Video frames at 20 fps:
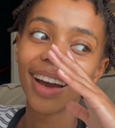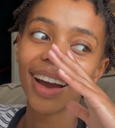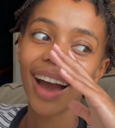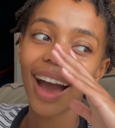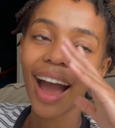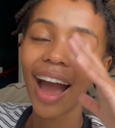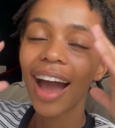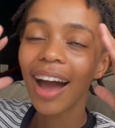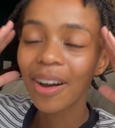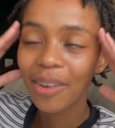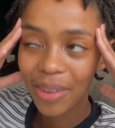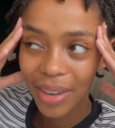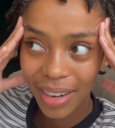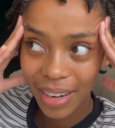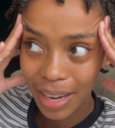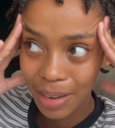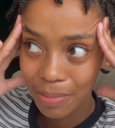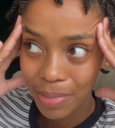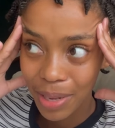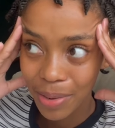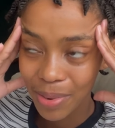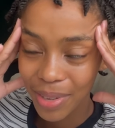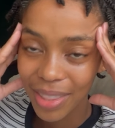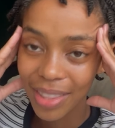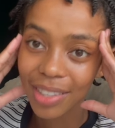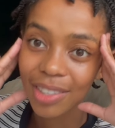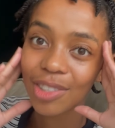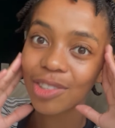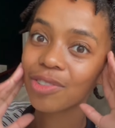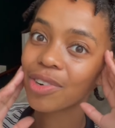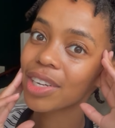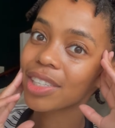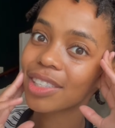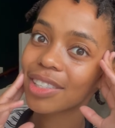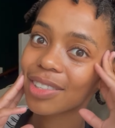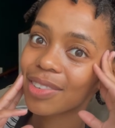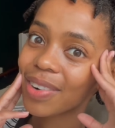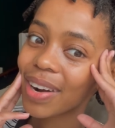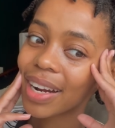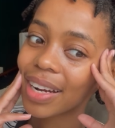How can I be with the
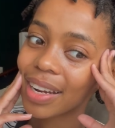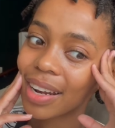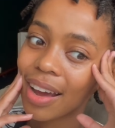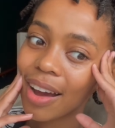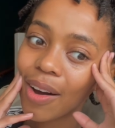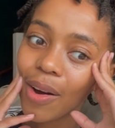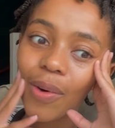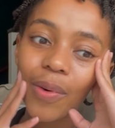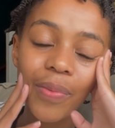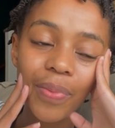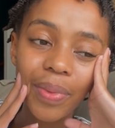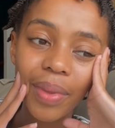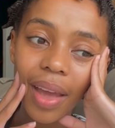stress right now?